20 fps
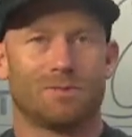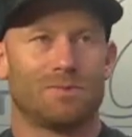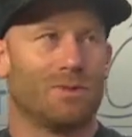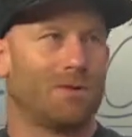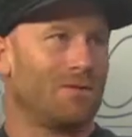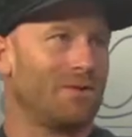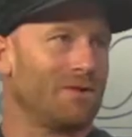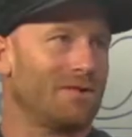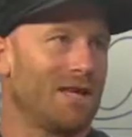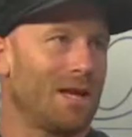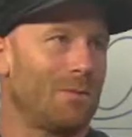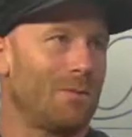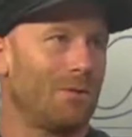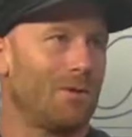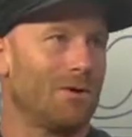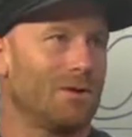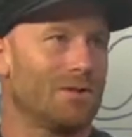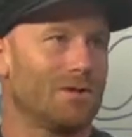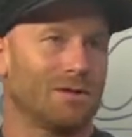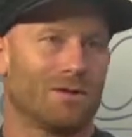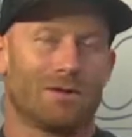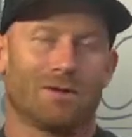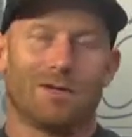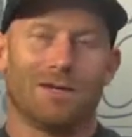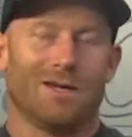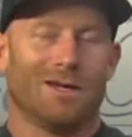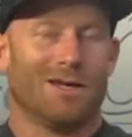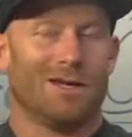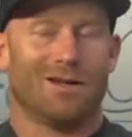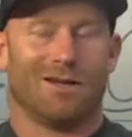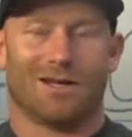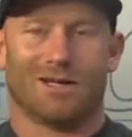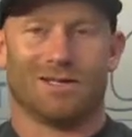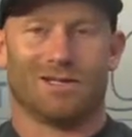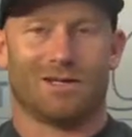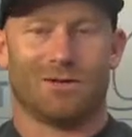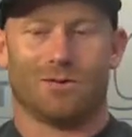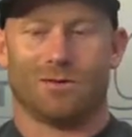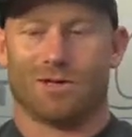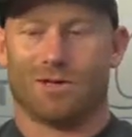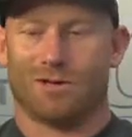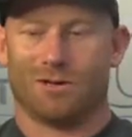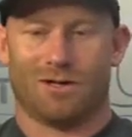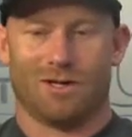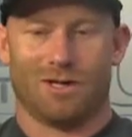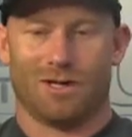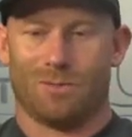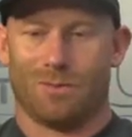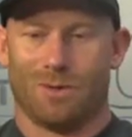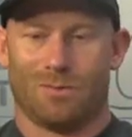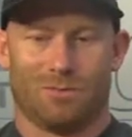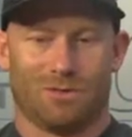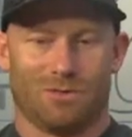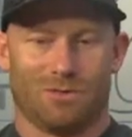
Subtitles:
people on skateboards, and like I said, North Carolina people